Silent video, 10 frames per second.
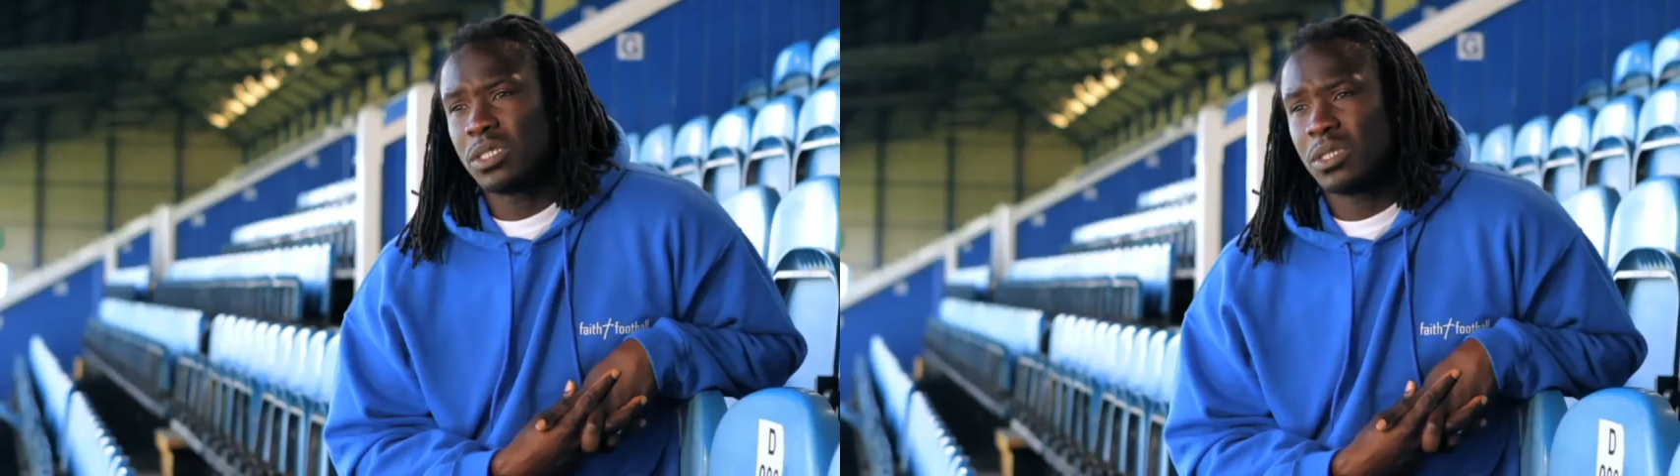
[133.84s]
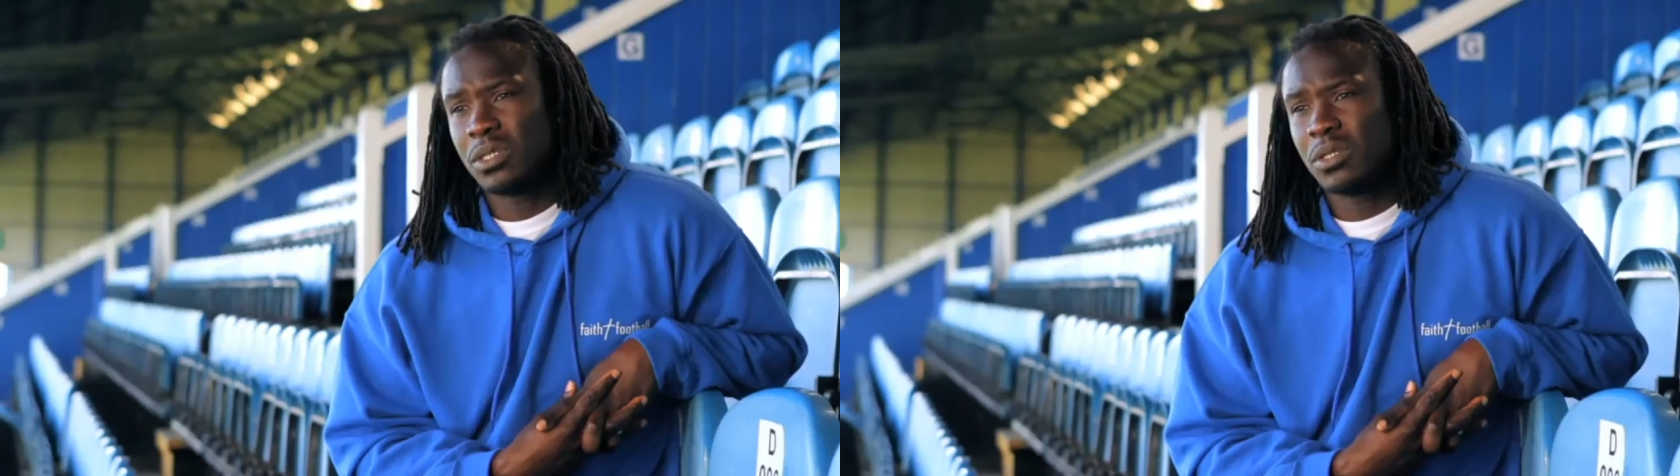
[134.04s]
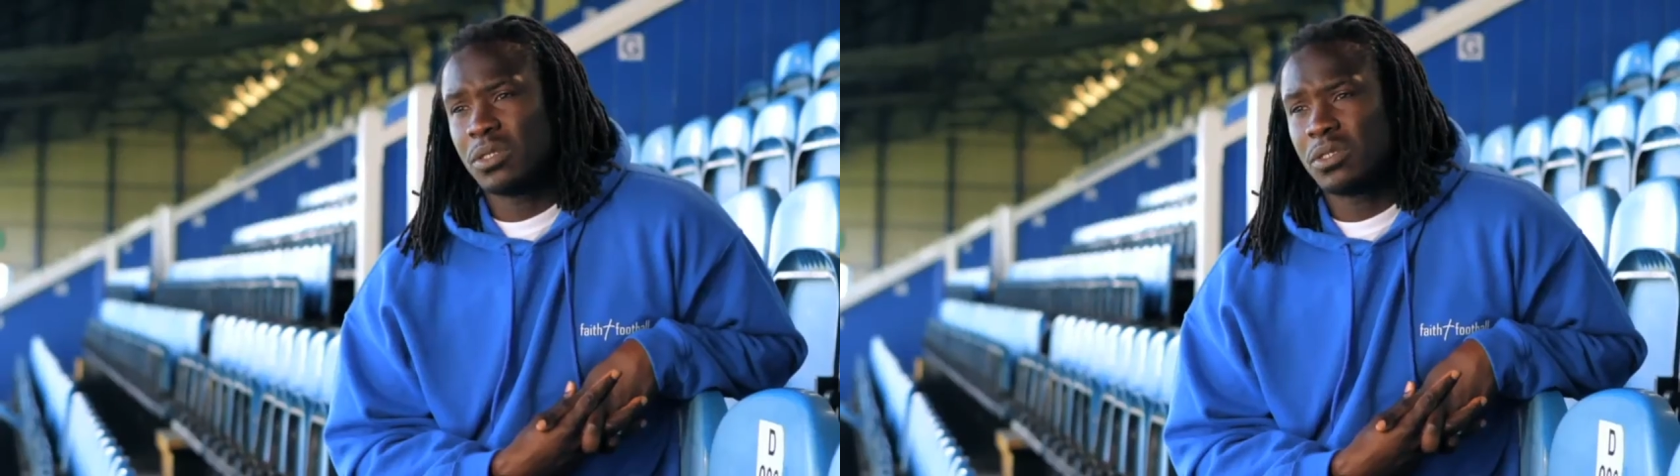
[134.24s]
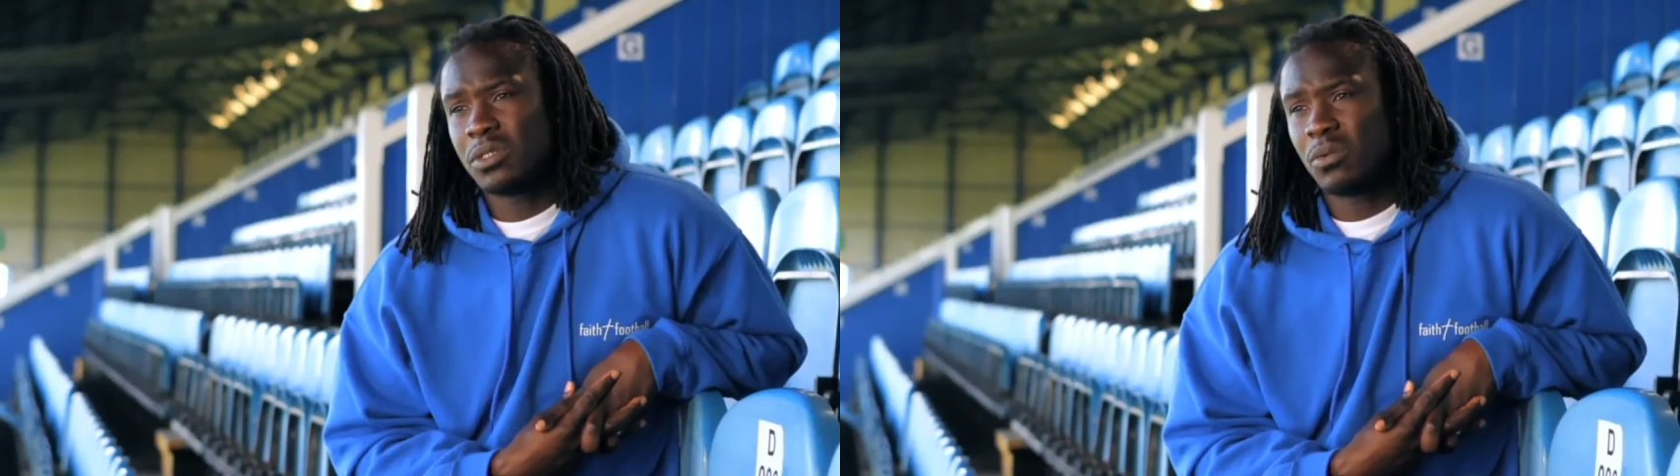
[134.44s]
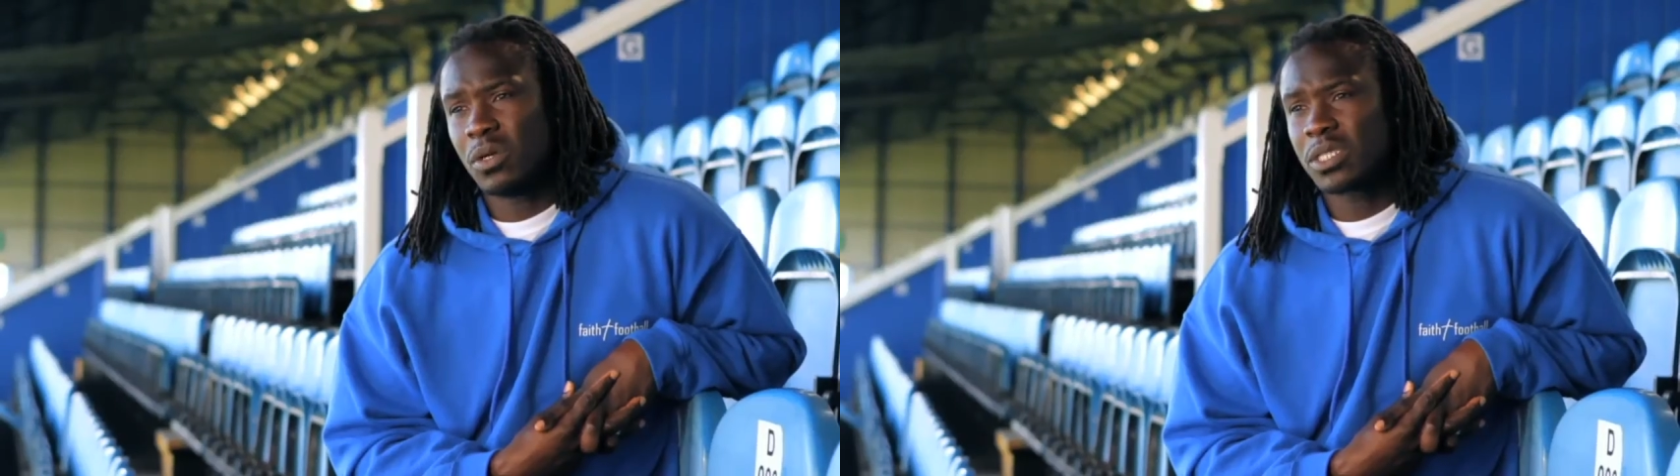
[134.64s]
to
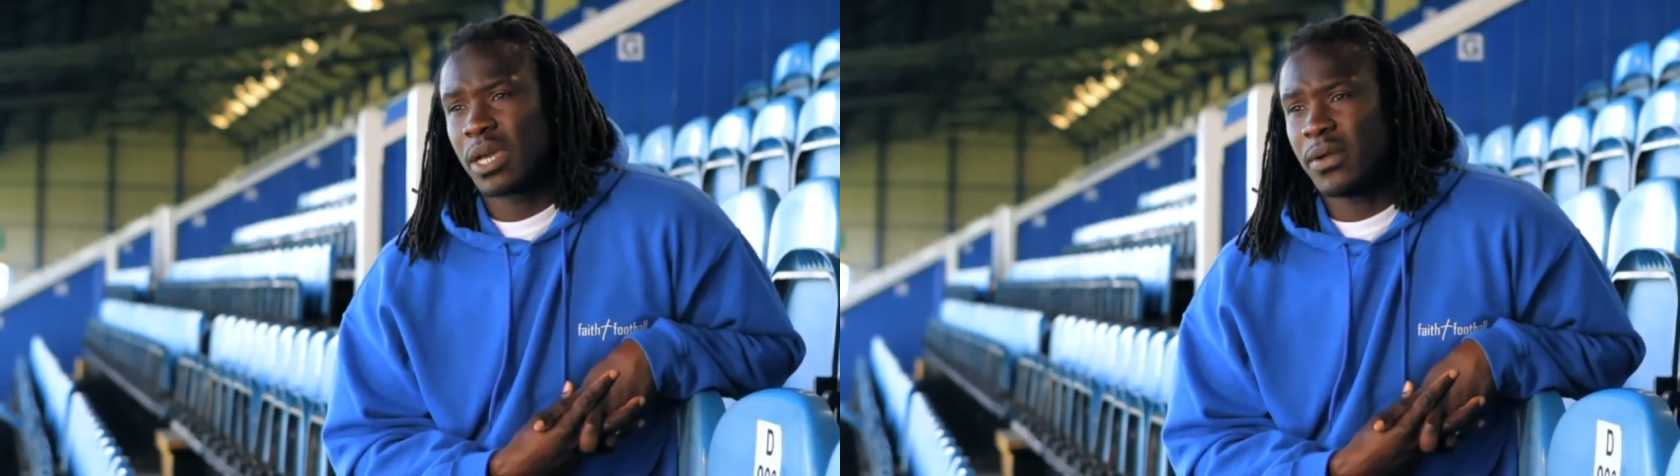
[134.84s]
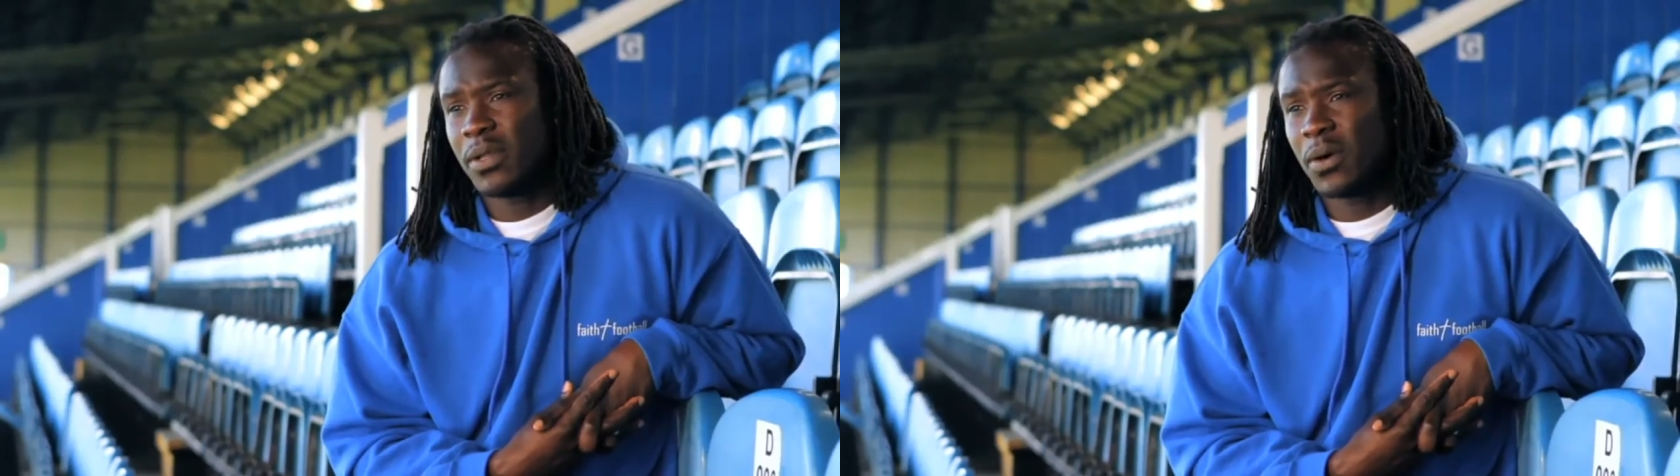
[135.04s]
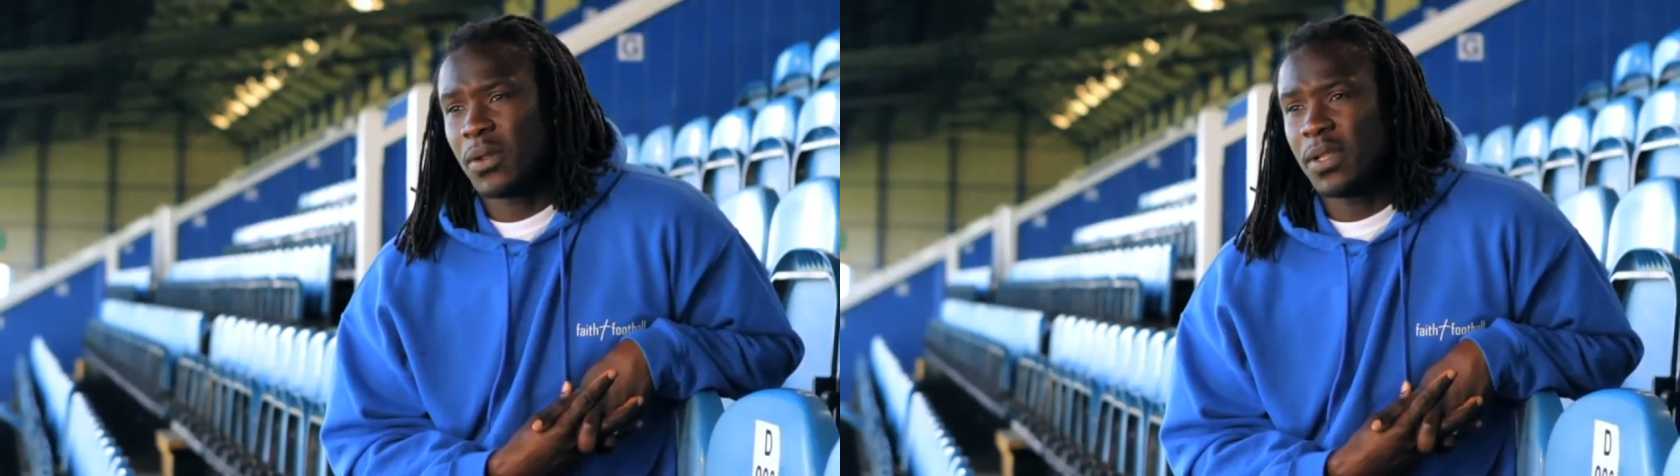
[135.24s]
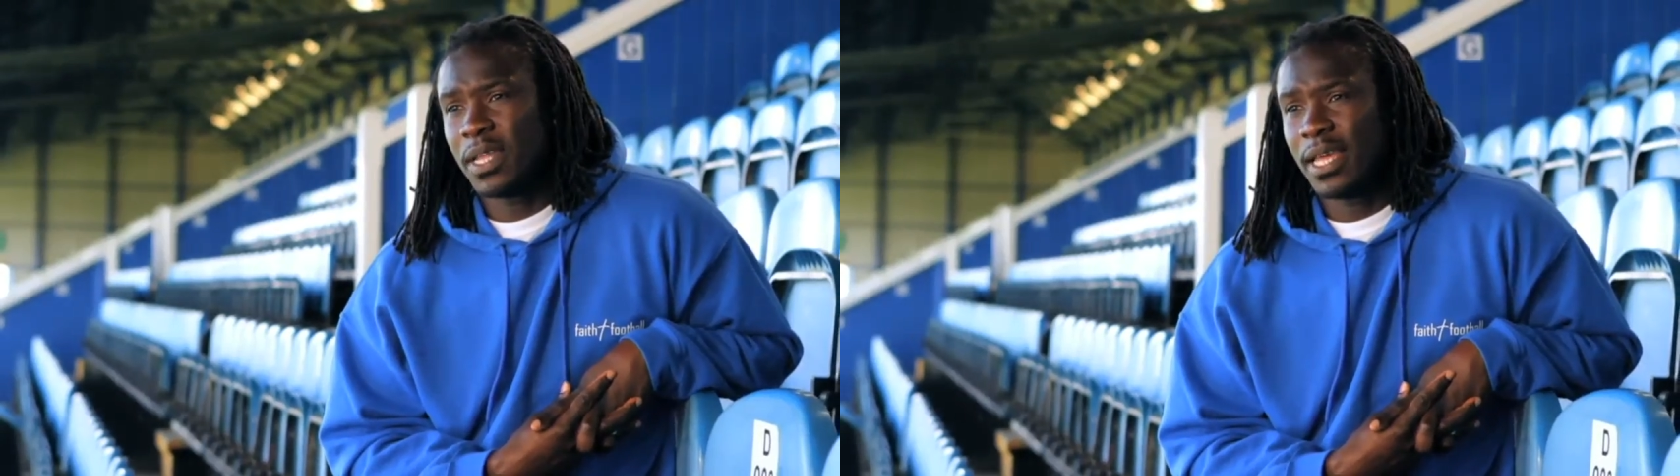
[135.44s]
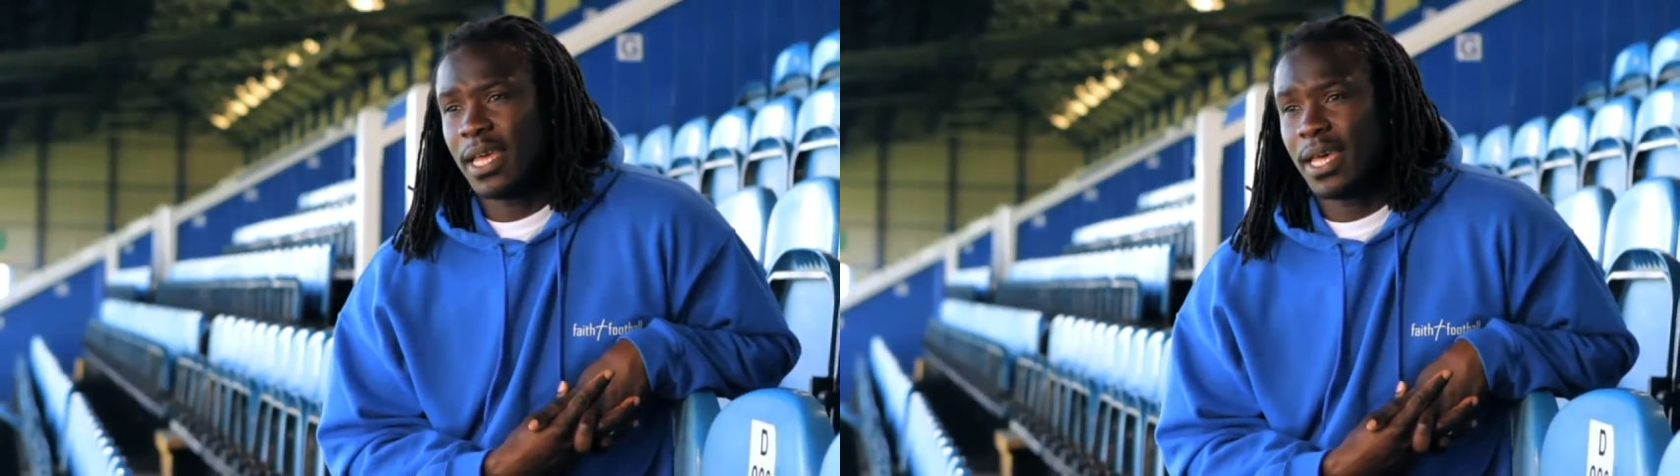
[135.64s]
what's going on
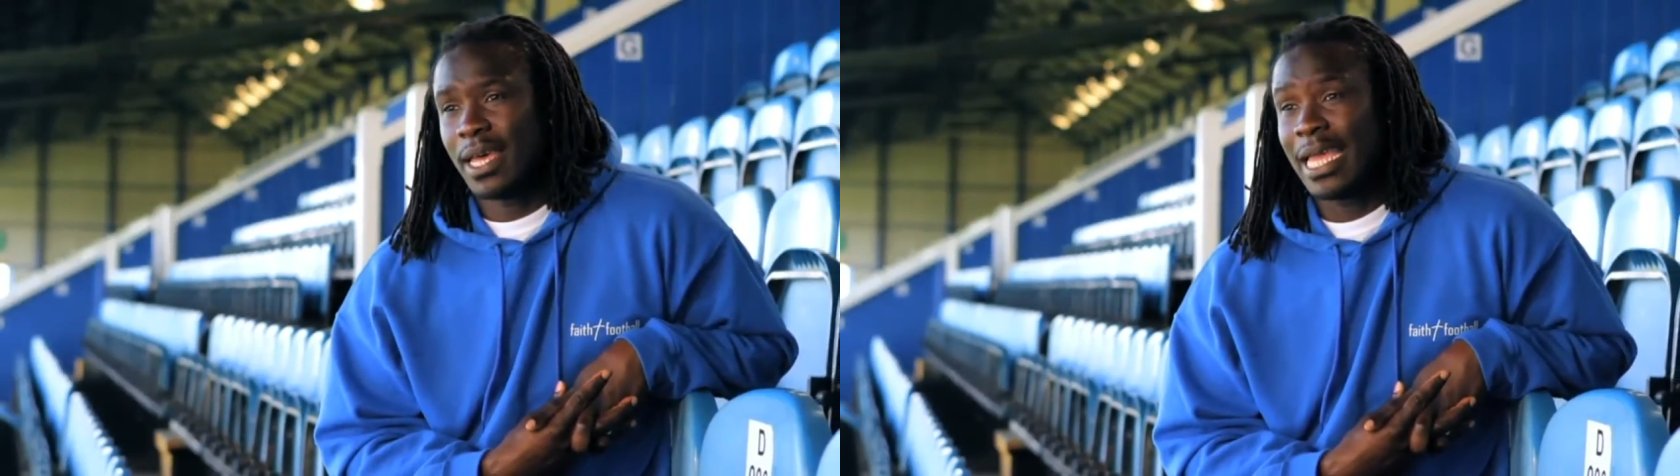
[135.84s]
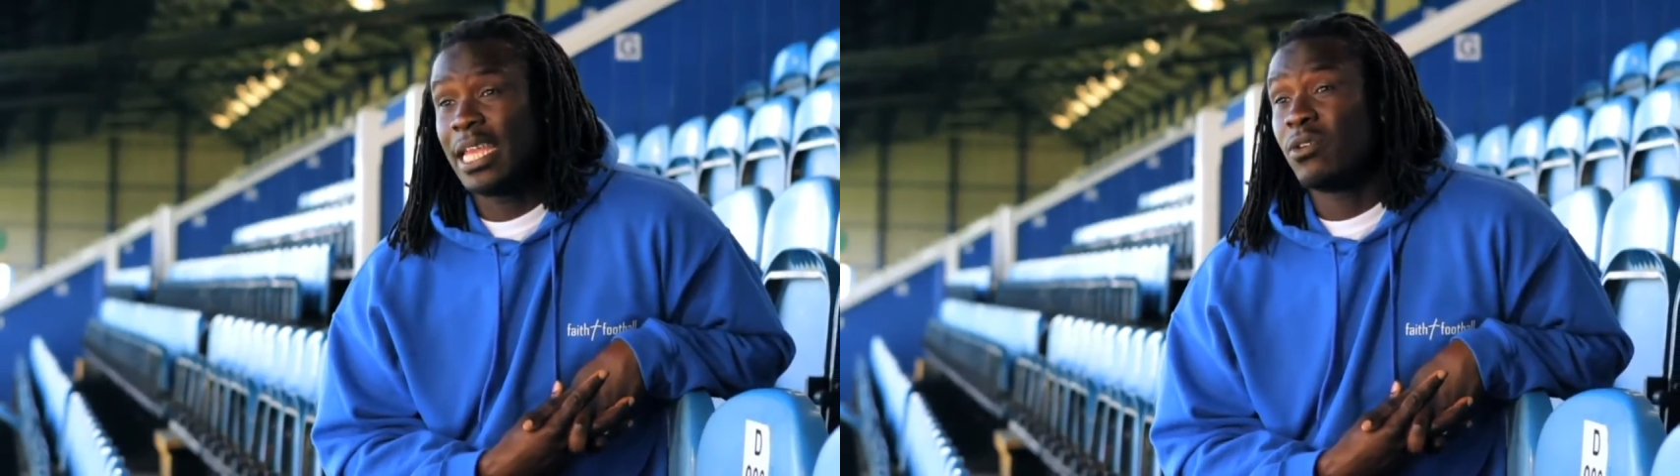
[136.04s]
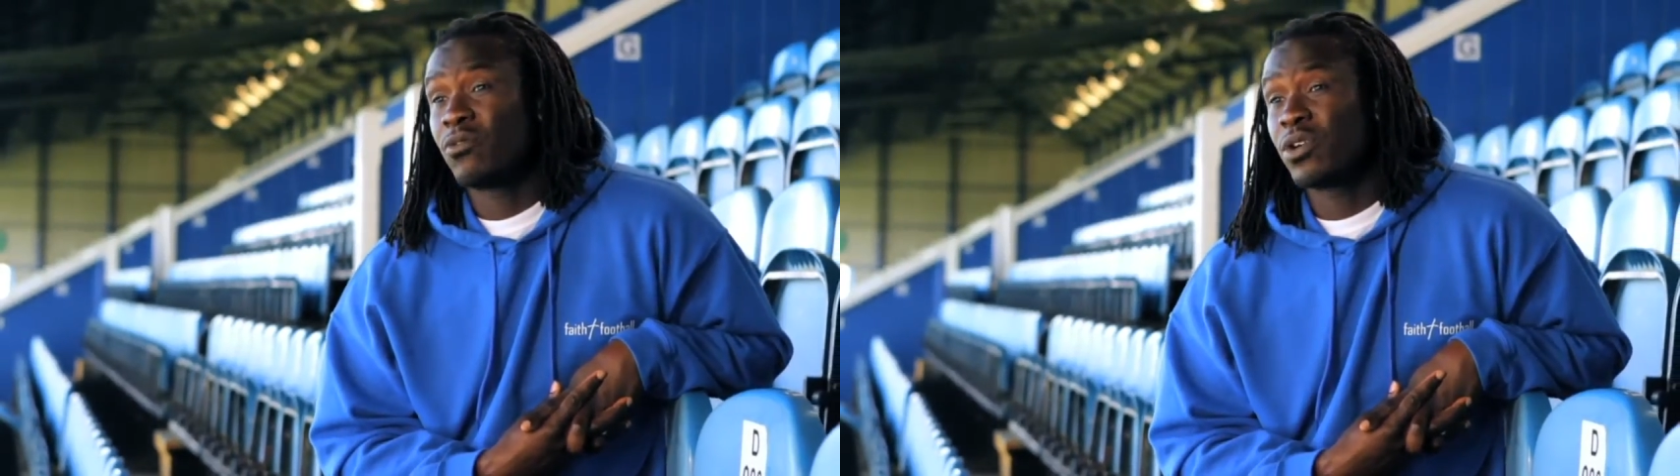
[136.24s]
in the